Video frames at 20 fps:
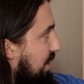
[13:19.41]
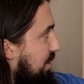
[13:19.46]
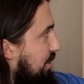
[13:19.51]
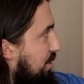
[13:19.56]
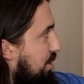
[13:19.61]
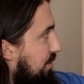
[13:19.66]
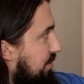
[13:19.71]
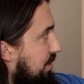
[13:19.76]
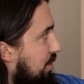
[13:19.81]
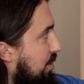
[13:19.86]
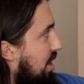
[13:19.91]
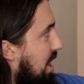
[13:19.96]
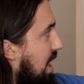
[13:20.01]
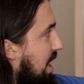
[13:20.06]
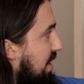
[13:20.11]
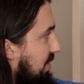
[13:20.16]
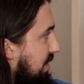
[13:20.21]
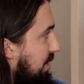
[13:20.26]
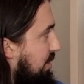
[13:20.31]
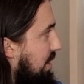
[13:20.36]
I don't know if you
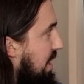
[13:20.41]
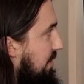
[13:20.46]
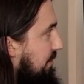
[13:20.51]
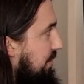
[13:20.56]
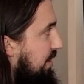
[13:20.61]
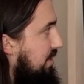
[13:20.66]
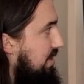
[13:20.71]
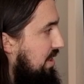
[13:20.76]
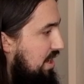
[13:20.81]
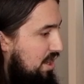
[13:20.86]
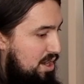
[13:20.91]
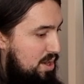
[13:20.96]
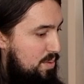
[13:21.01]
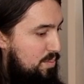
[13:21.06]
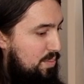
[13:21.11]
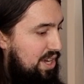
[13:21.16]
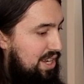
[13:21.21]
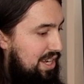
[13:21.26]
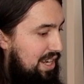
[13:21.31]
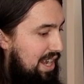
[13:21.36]
caught the graphic there,
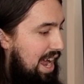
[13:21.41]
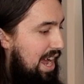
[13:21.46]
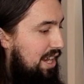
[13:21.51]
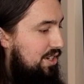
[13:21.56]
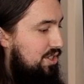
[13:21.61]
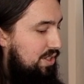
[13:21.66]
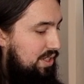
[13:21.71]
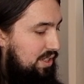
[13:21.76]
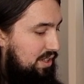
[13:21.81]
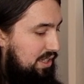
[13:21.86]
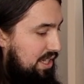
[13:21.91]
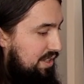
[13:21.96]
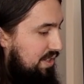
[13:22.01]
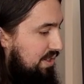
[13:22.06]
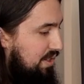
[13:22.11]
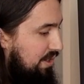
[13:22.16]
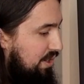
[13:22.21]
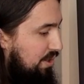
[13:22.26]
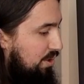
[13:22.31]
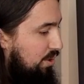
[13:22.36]
but it actually
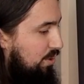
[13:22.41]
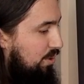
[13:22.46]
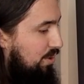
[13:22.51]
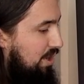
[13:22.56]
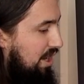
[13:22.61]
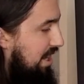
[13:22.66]
lets you,